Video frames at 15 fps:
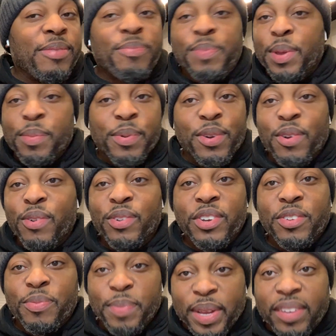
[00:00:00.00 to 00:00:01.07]
People going to
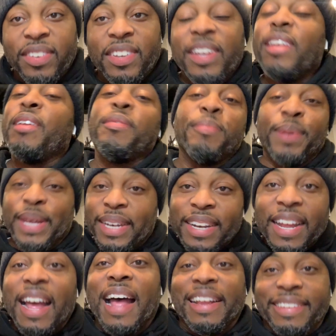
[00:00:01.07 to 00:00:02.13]
dismiss it, but
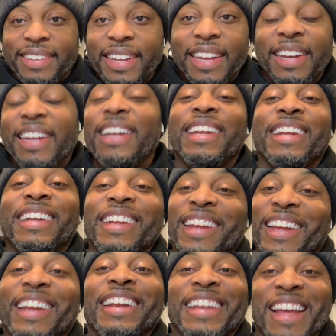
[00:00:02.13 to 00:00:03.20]
I said it.
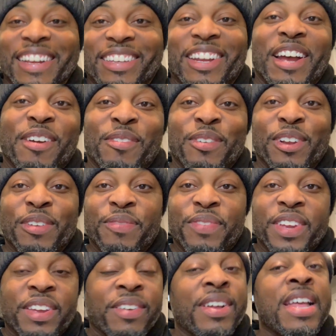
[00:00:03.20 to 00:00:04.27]
And that's how I really
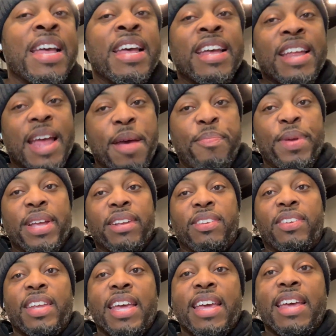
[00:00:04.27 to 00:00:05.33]
feel. That being
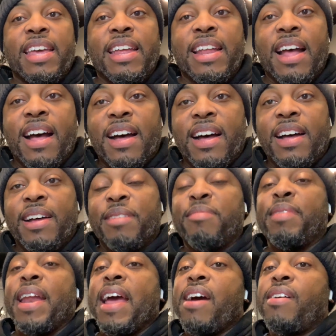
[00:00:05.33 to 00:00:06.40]
said,
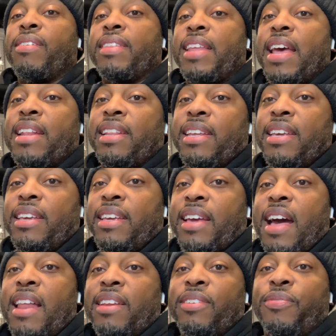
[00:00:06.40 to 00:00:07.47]
now that the
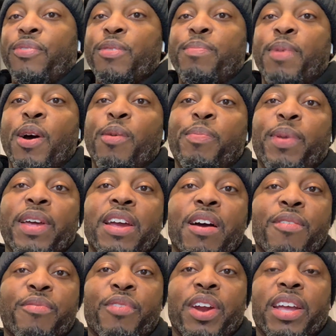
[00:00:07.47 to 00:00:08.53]
college football
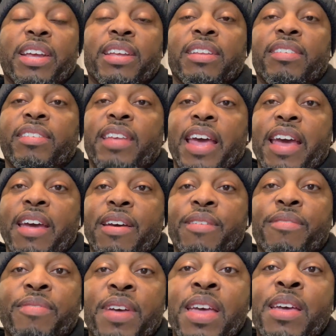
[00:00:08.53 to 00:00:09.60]
playoff rankings
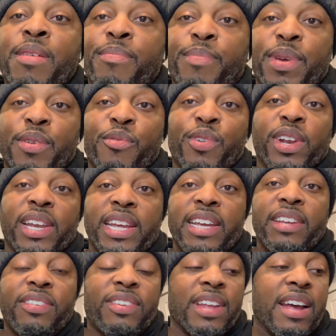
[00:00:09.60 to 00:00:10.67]
have been
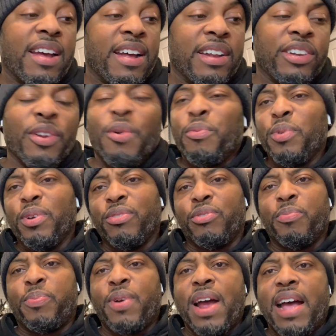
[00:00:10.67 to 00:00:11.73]
released, no real
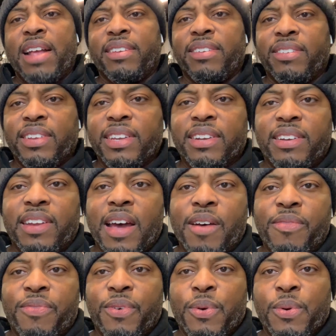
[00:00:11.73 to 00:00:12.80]
surprises in the top
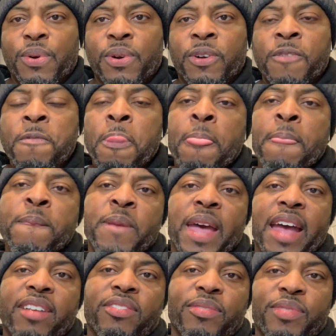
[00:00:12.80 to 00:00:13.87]
four.
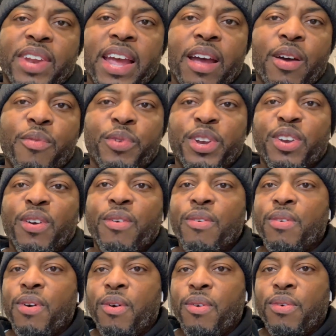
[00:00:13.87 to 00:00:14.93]
As of now, we
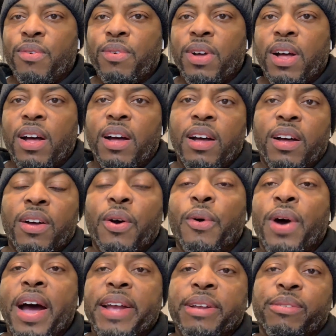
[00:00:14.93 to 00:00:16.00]
know
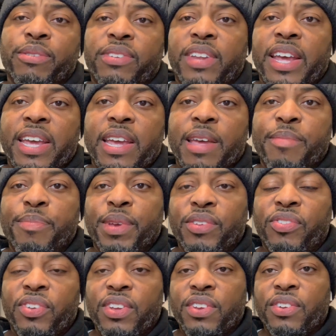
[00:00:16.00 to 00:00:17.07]
Ohio State and
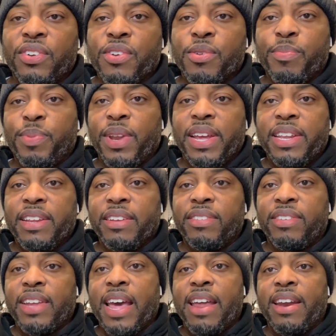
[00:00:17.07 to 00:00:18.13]
Michigan are going to play this
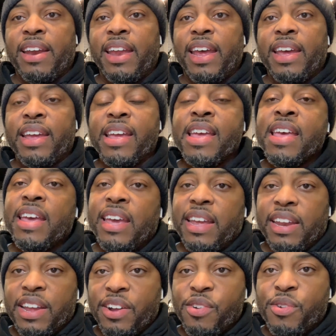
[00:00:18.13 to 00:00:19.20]
Saturday,
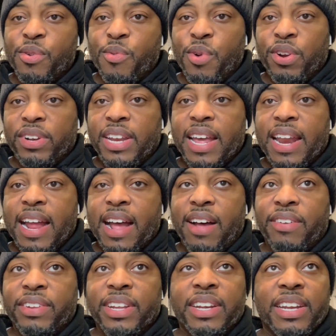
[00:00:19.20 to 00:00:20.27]
and they're going to work that
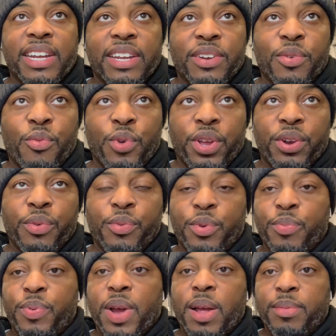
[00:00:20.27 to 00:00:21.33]
out. And then the winner will
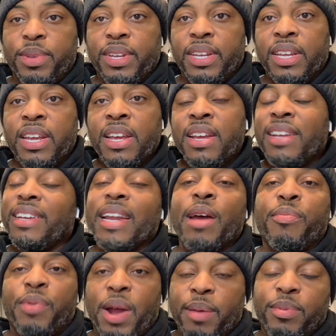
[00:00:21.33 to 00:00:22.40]
probably,
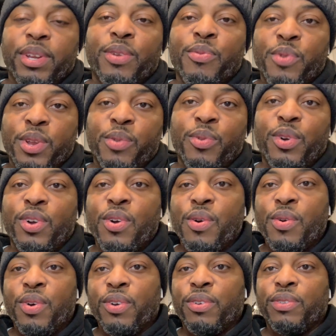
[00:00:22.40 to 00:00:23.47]
not probably, the winner will go
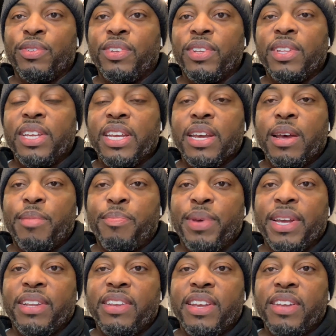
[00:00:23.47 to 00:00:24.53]
on to the
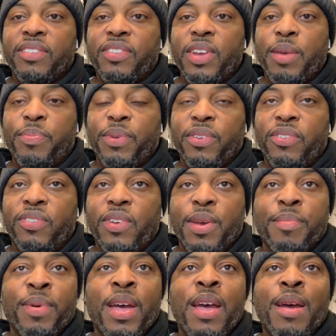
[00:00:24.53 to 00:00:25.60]
Big Ten
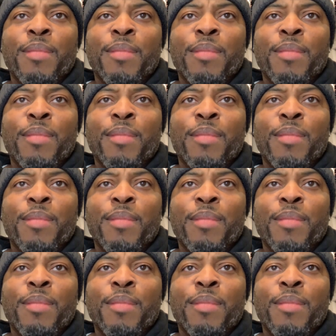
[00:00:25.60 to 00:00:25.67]
Championship.